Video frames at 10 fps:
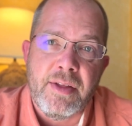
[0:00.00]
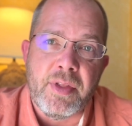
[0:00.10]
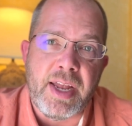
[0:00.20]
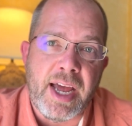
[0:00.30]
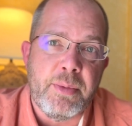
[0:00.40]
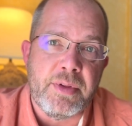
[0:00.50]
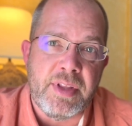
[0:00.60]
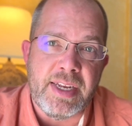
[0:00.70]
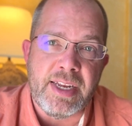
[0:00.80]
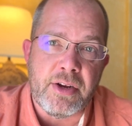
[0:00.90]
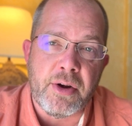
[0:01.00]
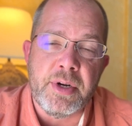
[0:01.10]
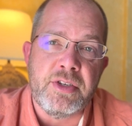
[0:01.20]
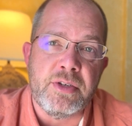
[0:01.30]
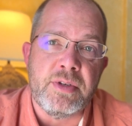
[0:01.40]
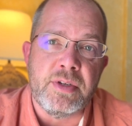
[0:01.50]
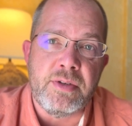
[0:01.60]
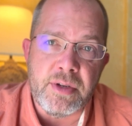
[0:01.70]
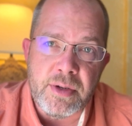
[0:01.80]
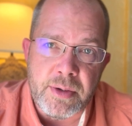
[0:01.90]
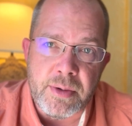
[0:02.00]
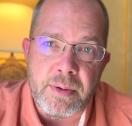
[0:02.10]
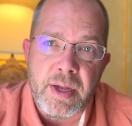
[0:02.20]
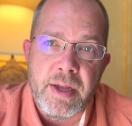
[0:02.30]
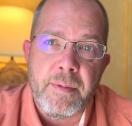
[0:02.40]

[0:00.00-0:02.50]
that I would then encourage you to do